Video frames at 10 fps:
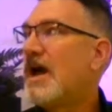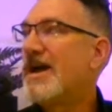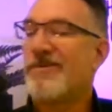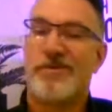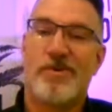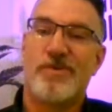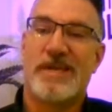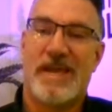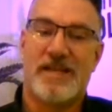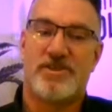I don't know
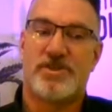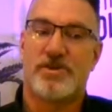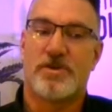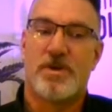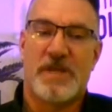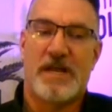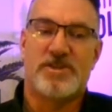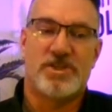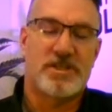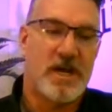the answer. I
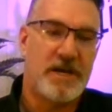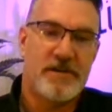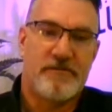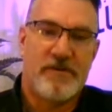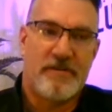just kind of